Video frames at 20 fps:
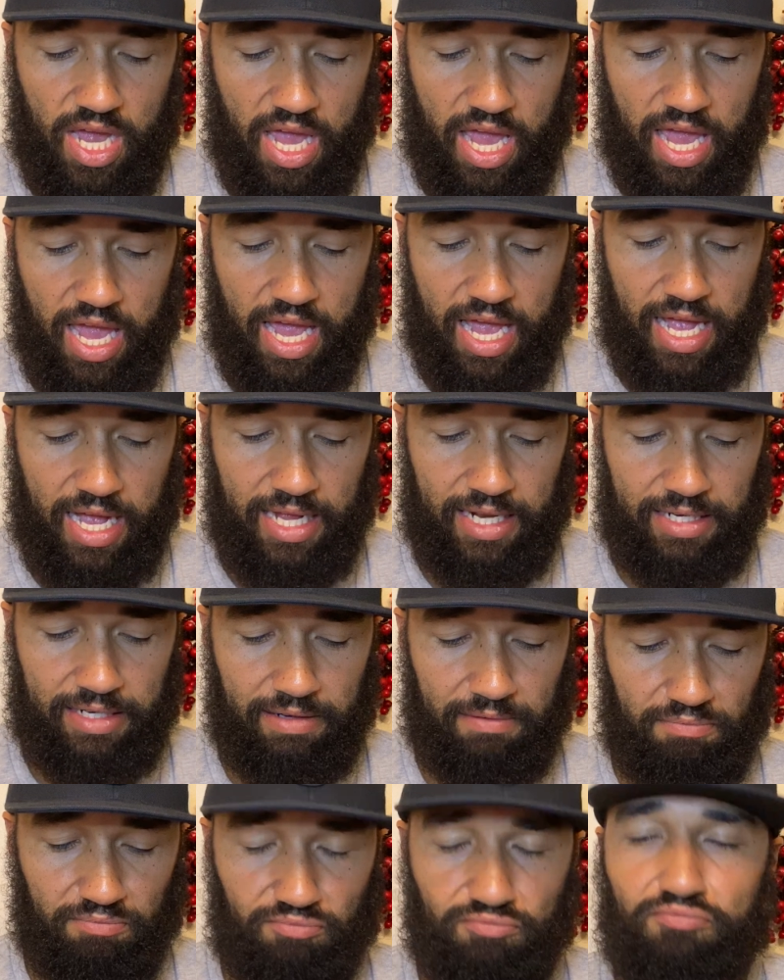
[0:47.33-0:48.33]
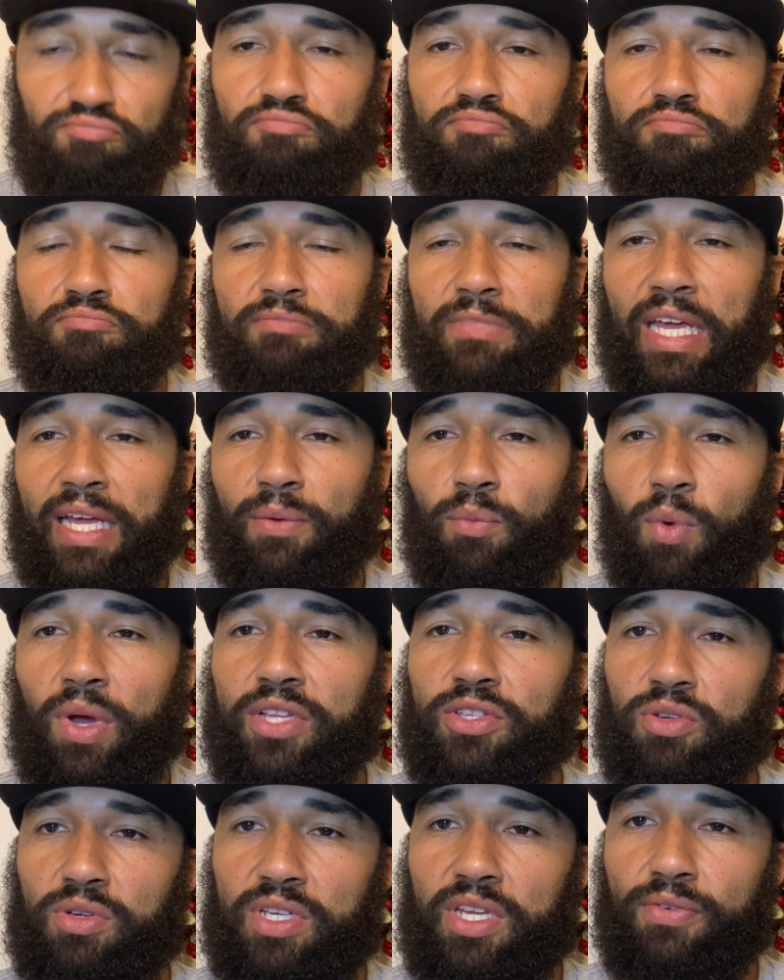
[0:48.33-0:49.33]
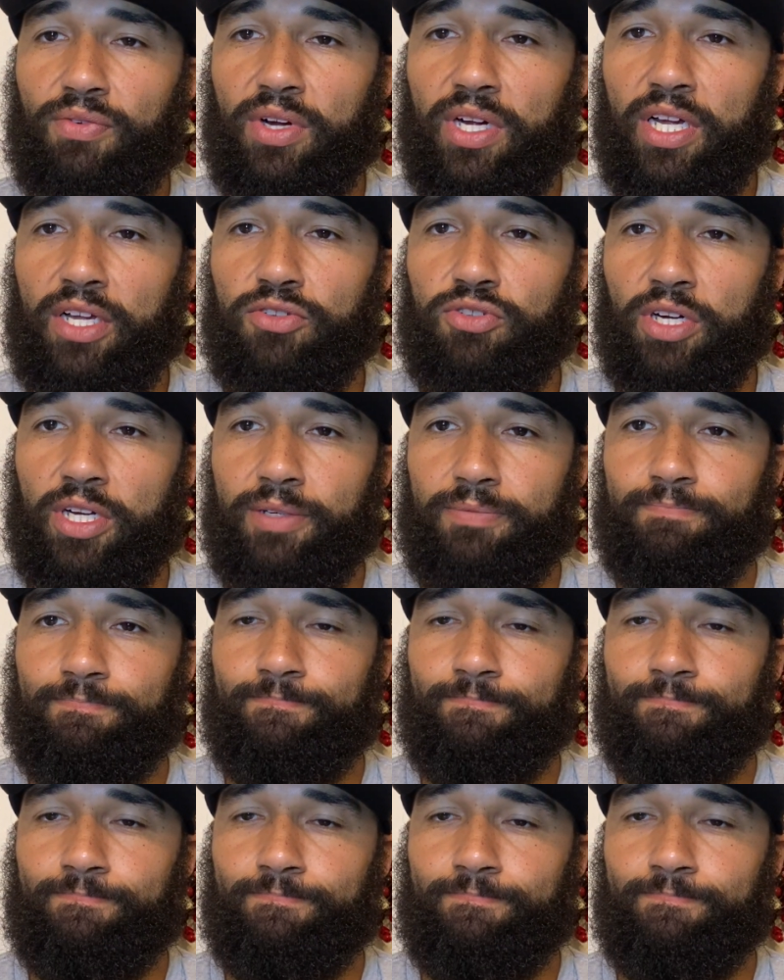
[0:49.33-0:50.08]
and then went to a different country.